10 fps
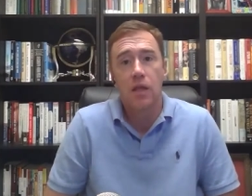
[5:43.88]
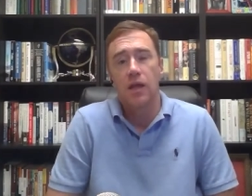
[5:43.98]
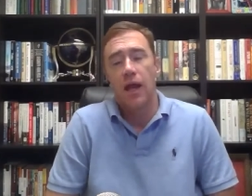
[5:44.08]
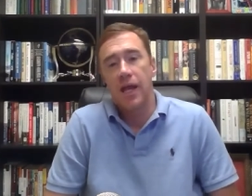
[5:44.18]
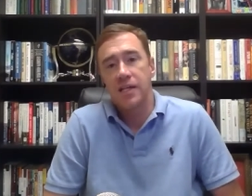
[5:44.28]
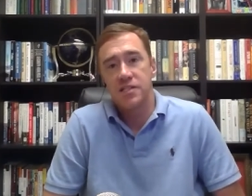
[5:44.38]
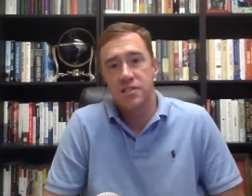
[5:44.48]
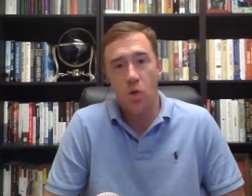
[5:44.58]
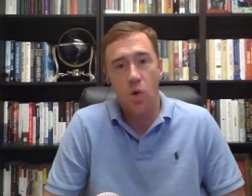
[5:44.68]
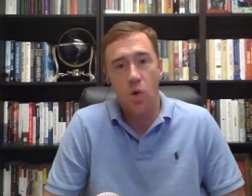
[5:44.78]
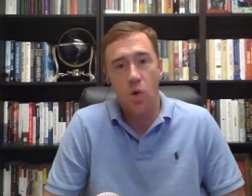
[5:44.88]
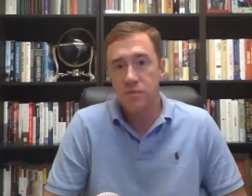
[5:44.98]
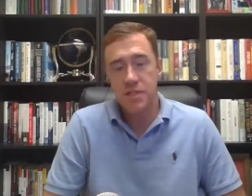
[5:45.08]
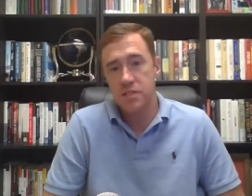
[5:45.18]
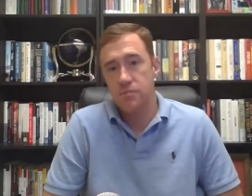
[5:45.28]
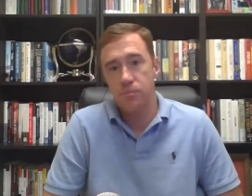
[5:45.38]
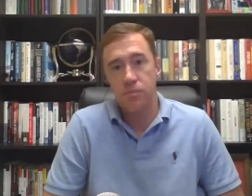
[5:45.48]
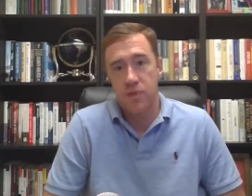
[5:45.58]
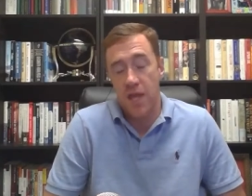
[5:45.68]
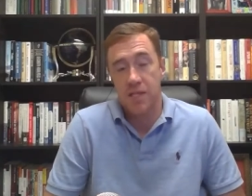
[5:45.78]
And so all of this
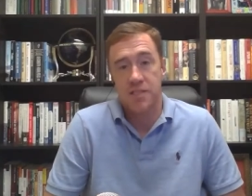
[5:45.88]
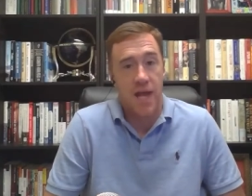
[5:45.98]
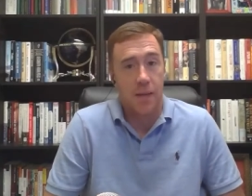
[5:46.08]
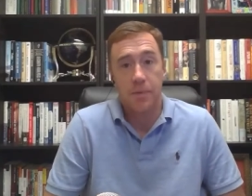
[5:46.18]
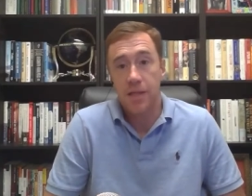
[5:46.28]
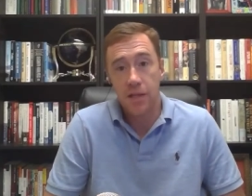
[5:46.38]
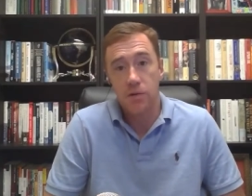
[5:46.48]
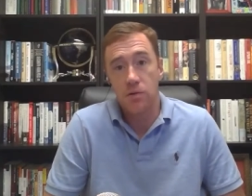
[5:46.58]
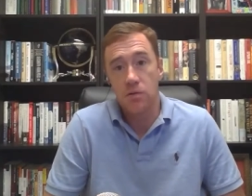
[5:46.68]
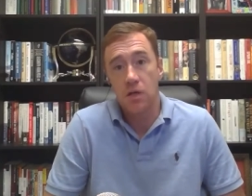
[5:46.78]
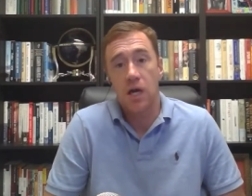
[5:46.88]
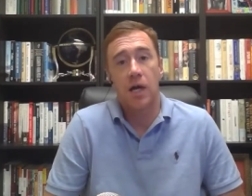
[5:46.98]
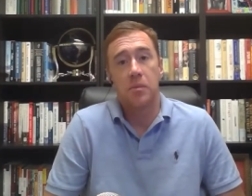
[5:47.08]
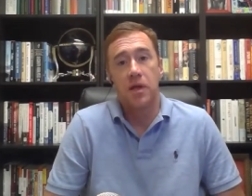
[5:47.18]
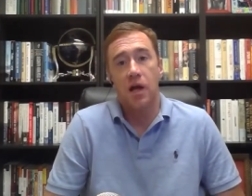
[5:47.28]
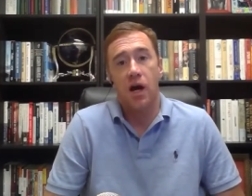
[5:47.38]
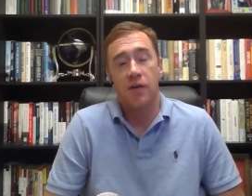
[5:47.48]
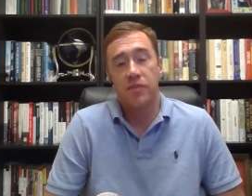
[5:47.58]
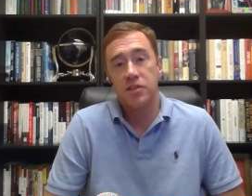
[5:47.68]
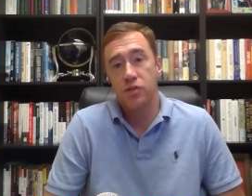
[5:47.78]
takes time to heal. Um,
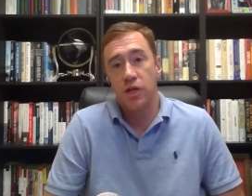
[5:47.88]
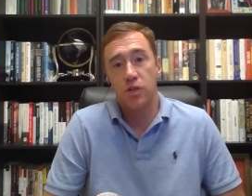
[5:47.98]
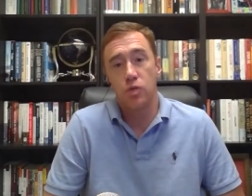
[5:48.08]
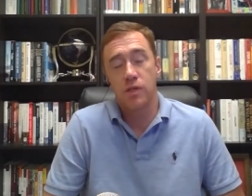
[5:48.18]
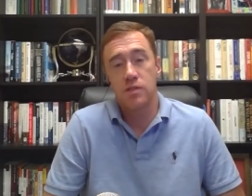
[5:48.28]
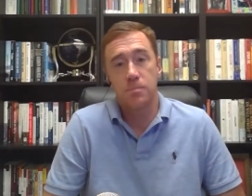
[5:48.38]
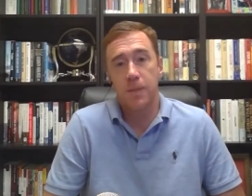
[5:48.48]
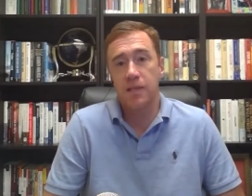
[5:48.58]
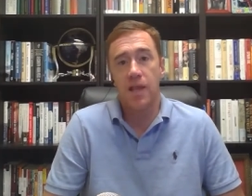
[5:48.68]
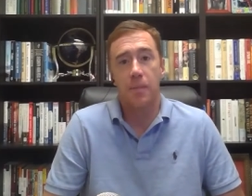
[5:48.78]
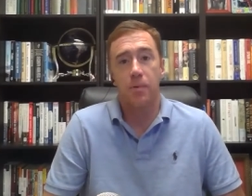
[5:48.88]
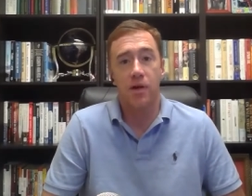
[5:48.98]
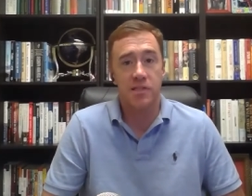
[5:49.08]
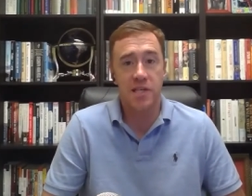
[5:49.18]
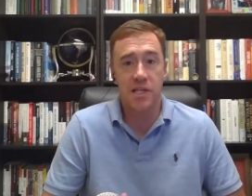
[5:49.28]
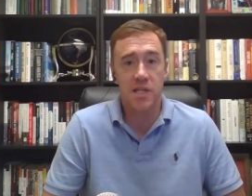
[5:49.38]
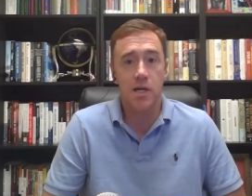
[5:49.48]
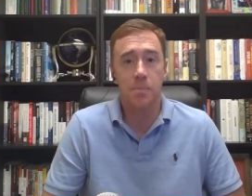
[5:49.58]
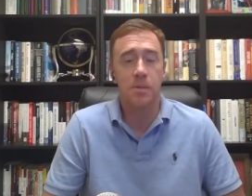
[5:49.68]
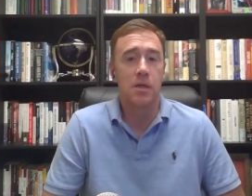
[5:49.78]
obviously, you can speed that process
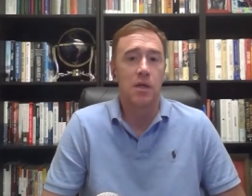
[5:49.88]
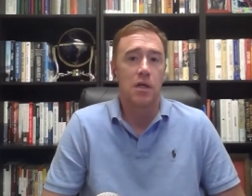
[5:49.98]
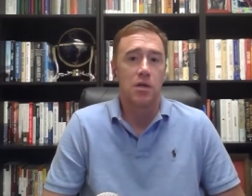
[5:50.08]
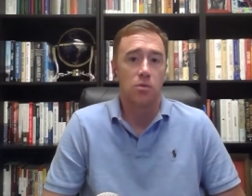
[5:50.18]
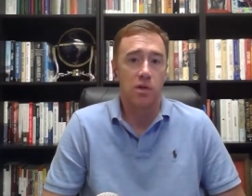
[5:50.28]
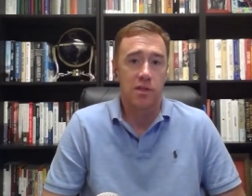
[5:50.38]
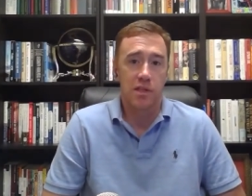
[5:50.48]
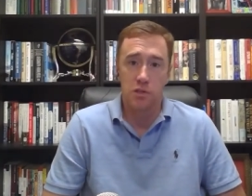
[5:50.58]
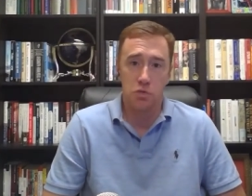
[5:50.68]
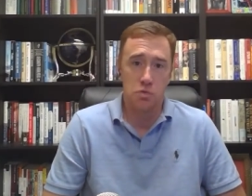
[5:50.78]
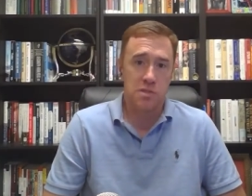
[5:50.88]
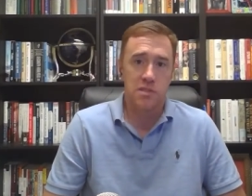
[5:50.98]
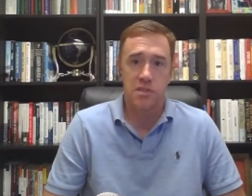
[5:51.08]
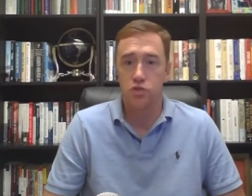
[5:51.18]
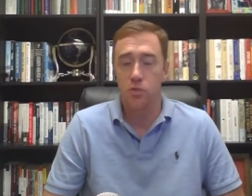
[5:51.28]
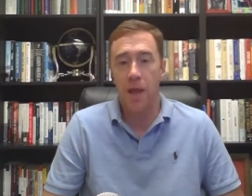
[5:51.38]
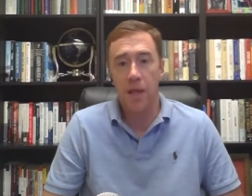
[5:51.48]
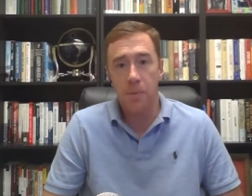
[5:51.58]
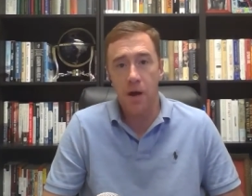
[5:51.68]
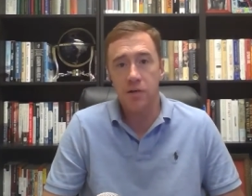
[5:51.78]
up with loose central bank
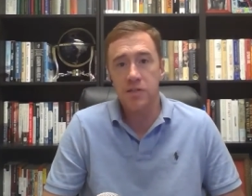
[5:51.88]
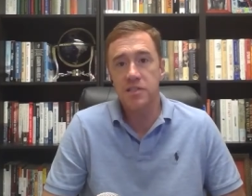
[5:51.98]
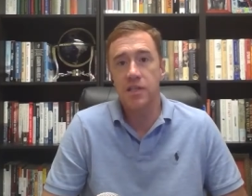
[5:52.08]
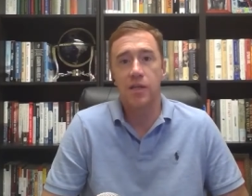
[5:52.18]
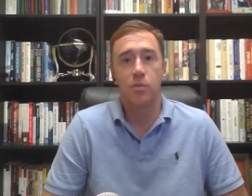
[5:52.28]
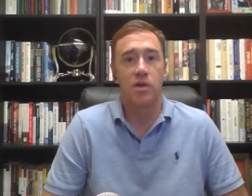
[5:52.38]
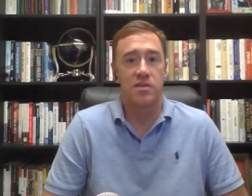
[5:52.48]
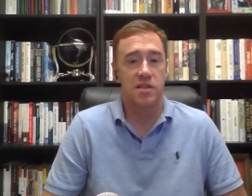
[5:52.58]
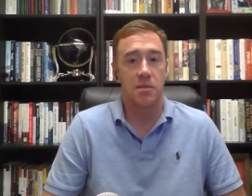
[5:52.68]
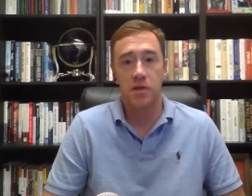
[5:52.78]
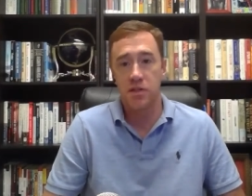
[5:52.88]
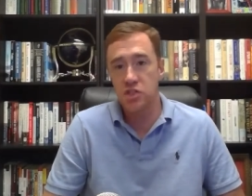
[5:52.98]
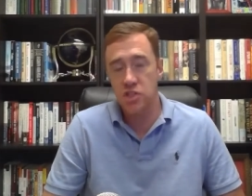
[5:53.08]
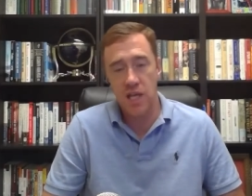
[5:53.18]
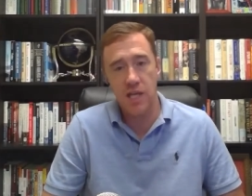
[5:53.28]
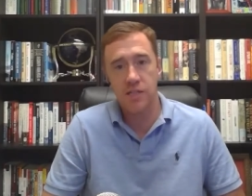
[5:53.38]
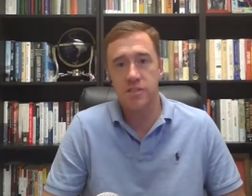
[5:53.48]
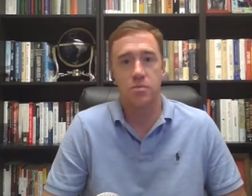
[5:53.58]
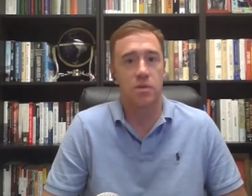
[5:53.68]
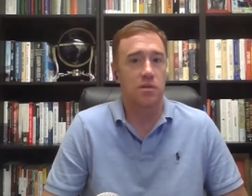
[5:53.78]
policy, with stimulus checks,
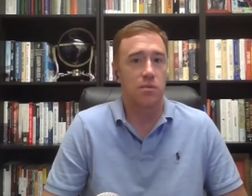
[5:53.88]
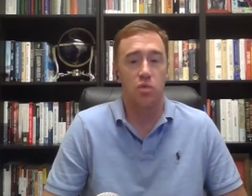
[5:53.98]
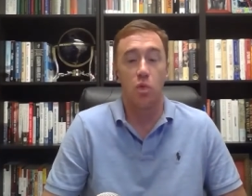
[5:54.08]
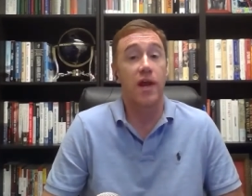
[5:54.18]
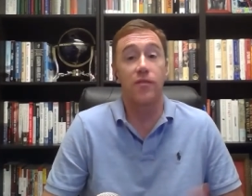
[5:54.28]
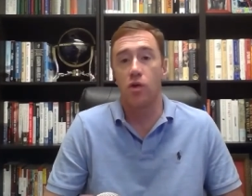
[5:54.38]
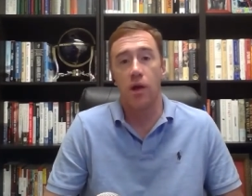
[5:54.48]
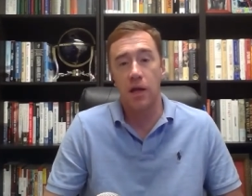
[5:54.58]
with with whatever. Right?